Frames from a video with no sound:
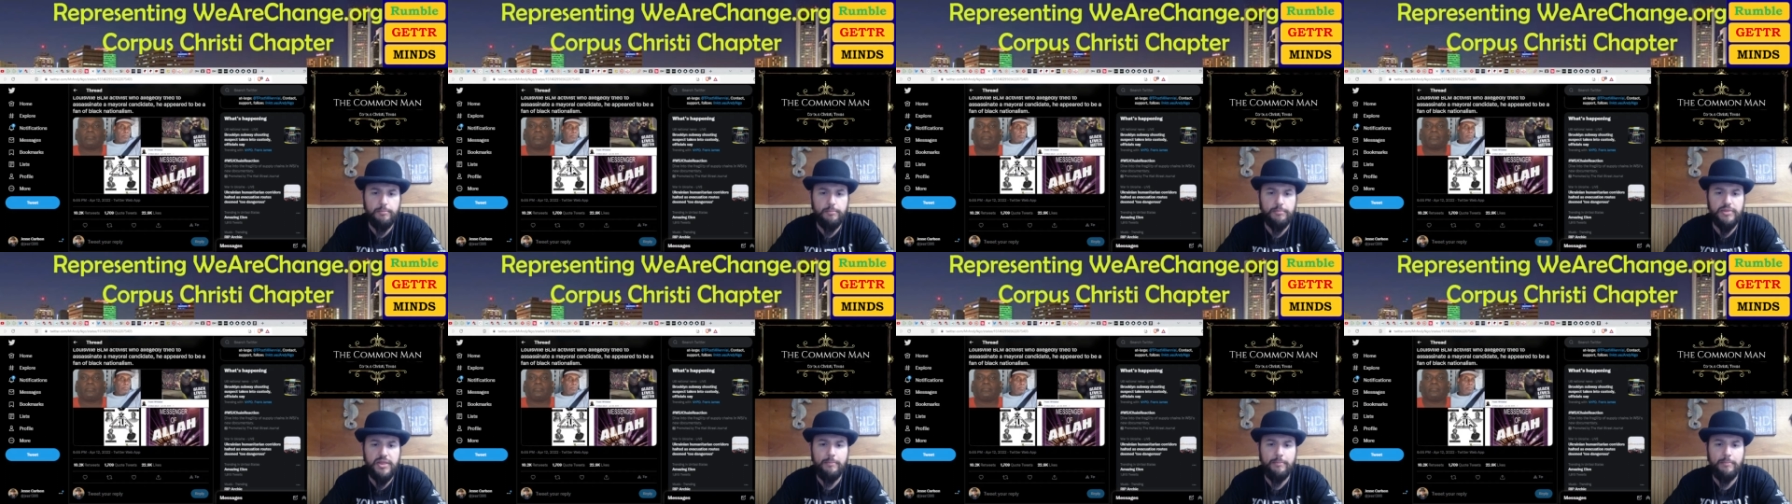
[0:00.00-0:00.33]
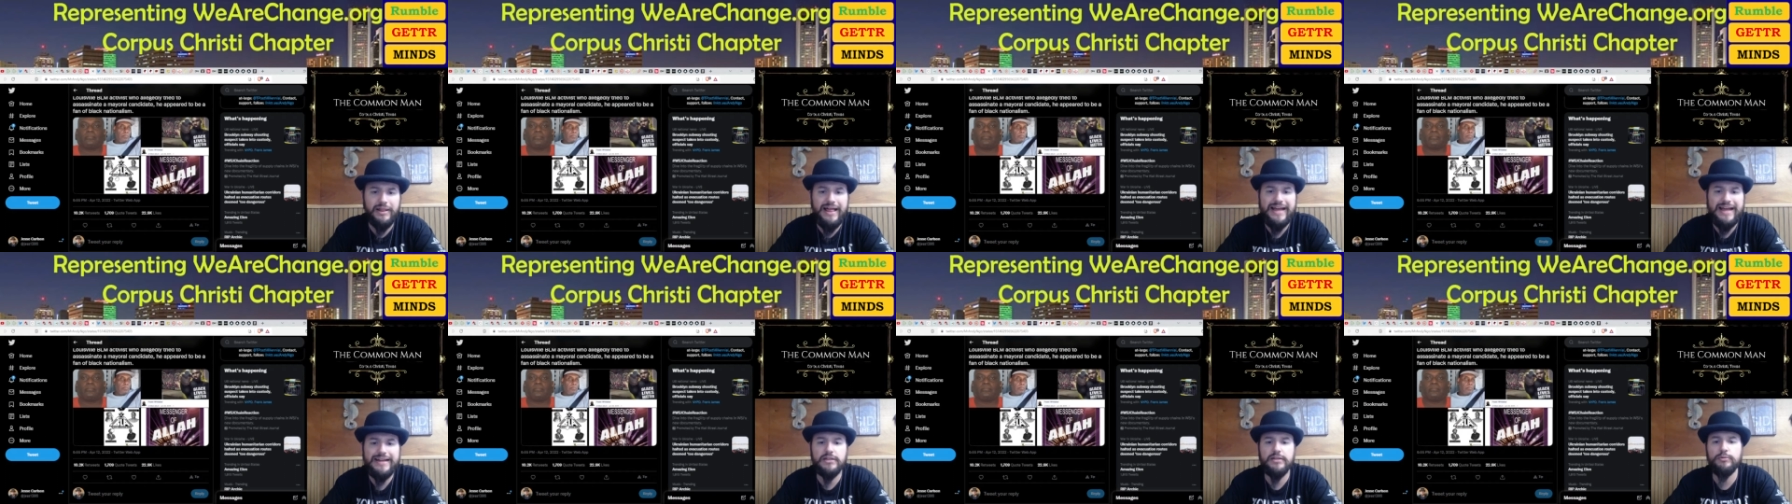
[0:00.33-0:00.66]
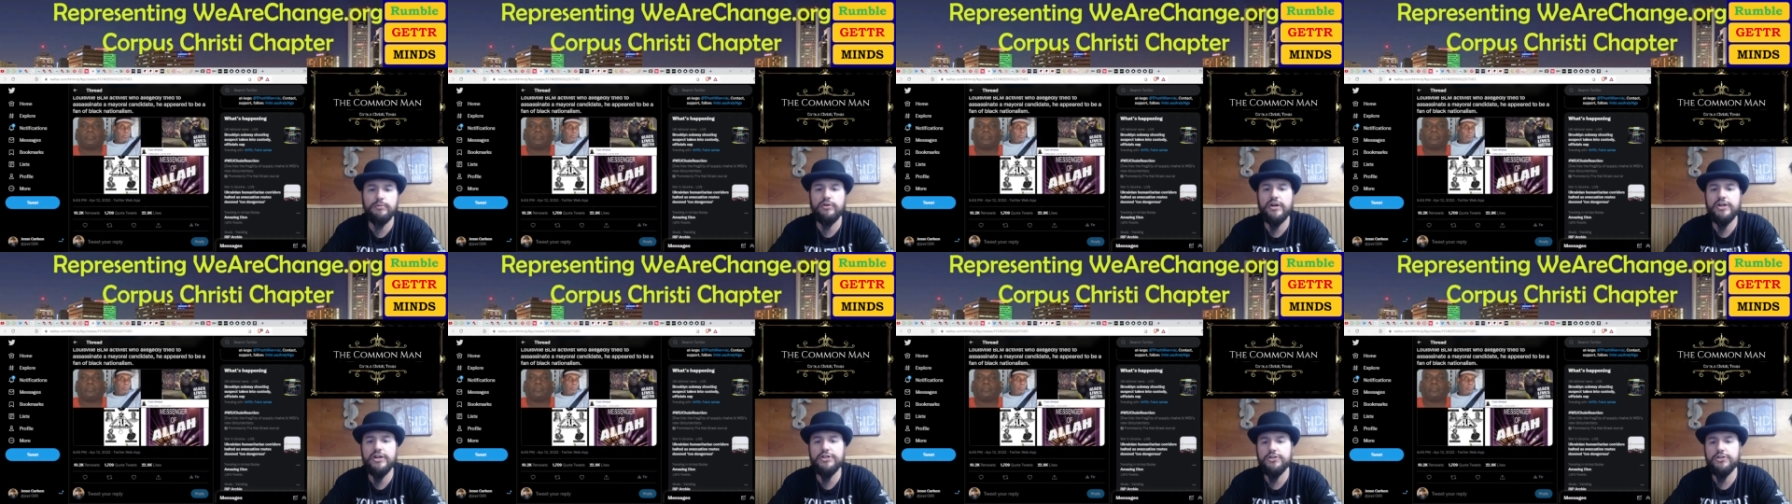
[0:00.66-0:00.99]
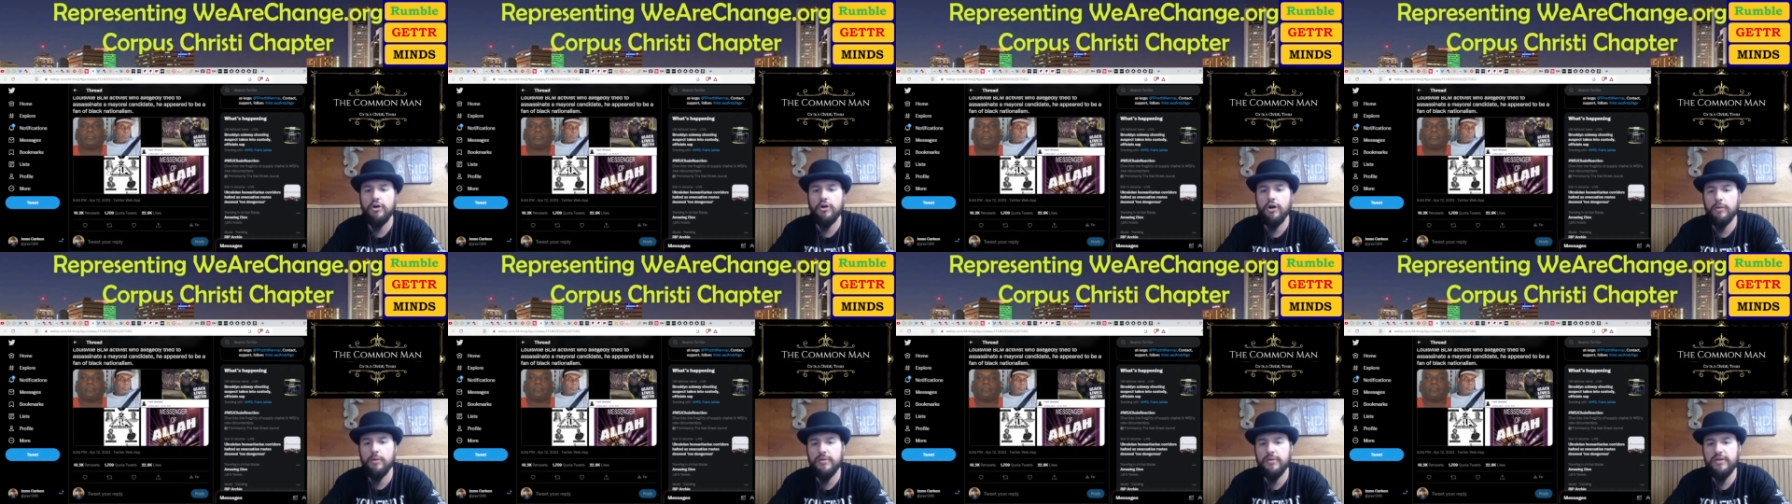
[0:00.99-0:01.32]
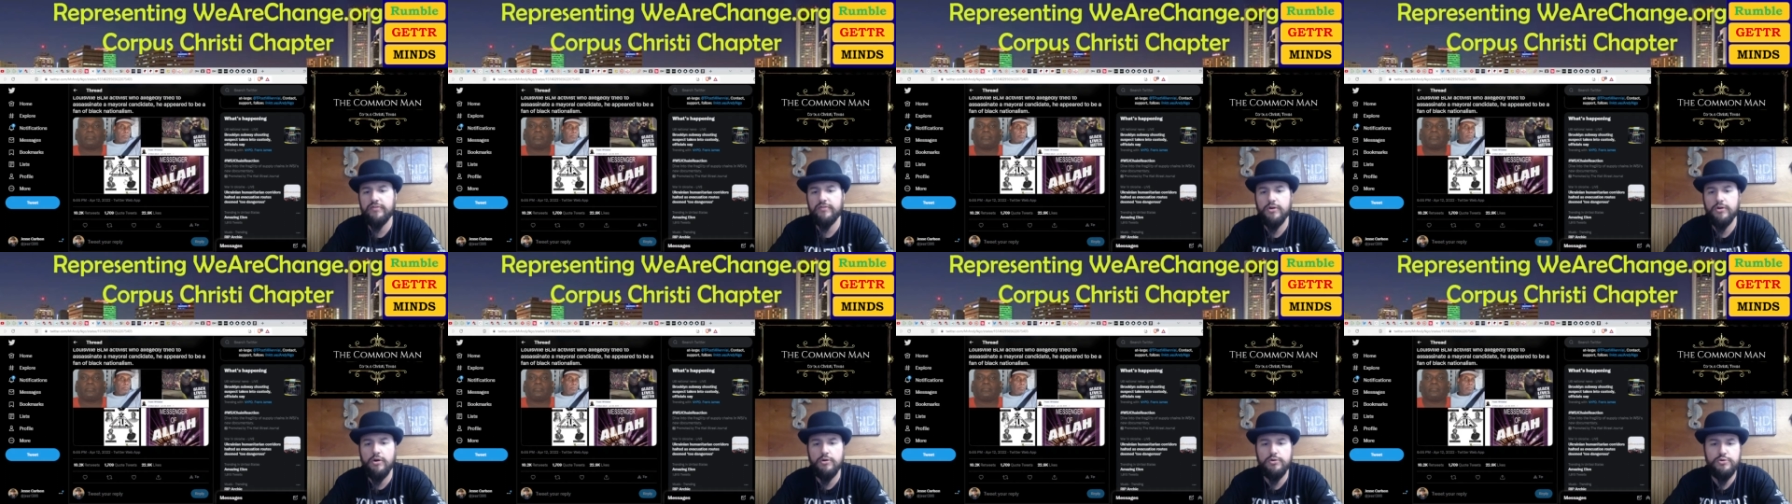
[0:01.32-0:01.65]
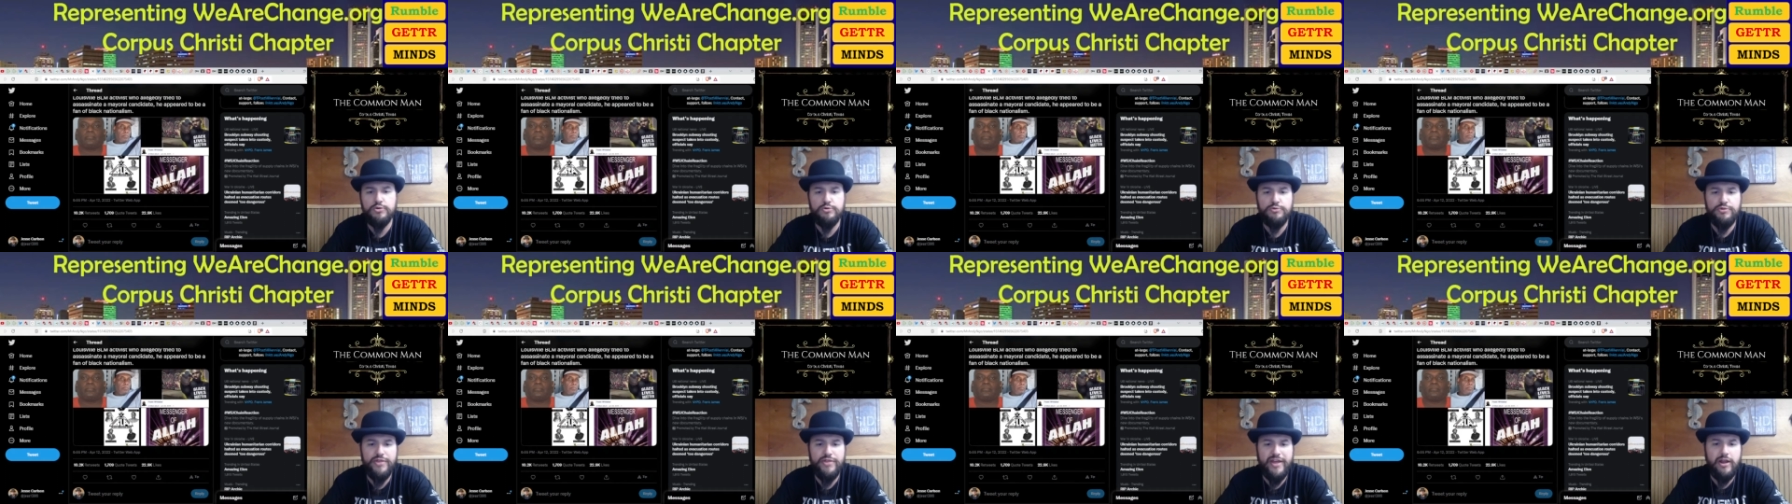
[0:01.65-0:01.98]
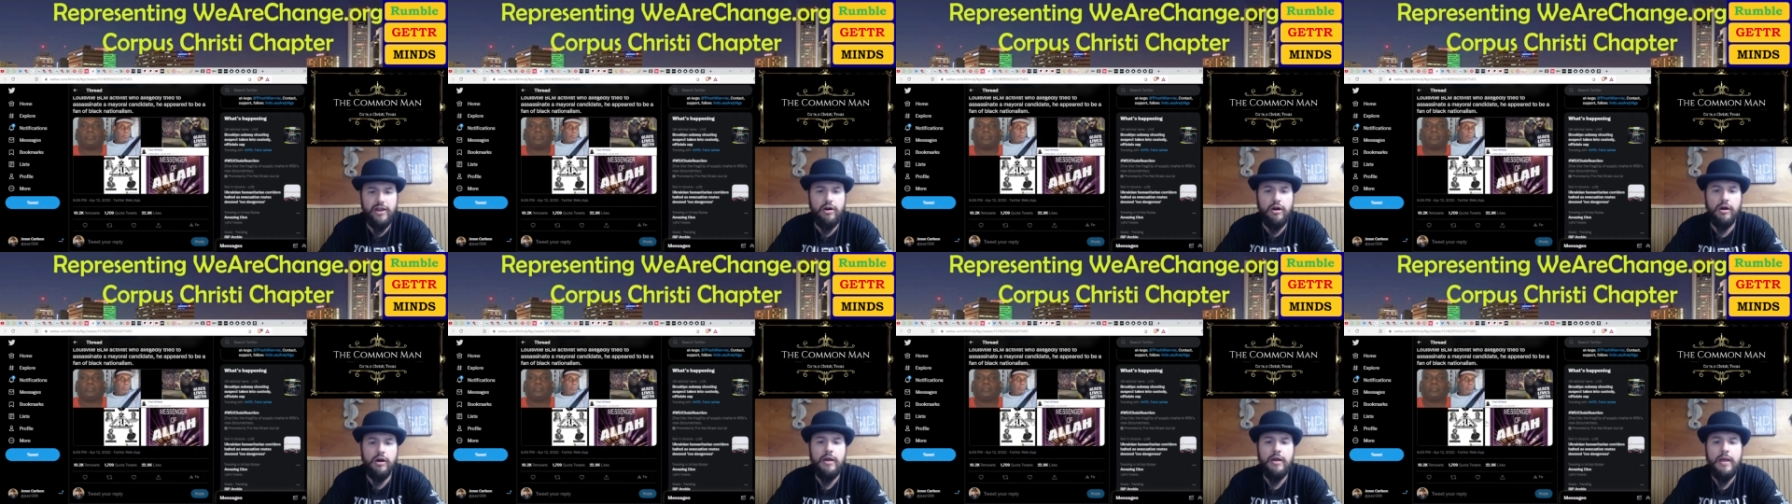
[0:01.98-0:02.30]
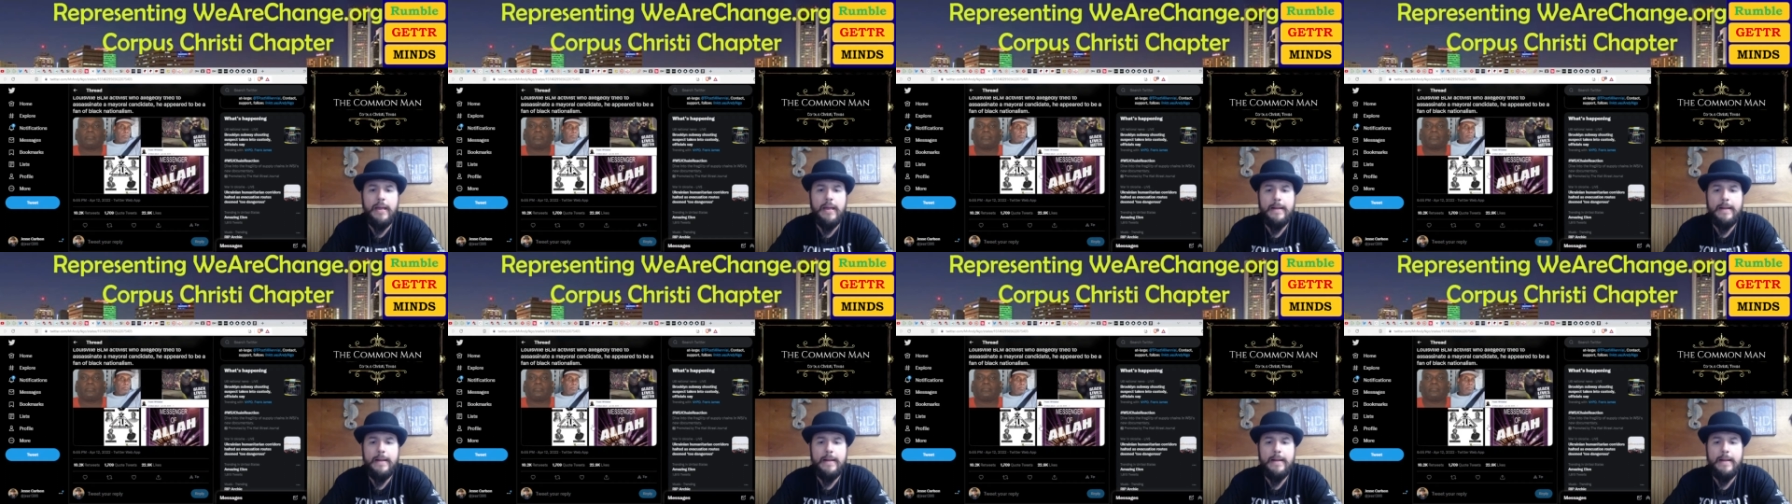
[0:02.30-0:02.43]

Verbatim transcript: the Black Liberation Army. If you don't know who they are,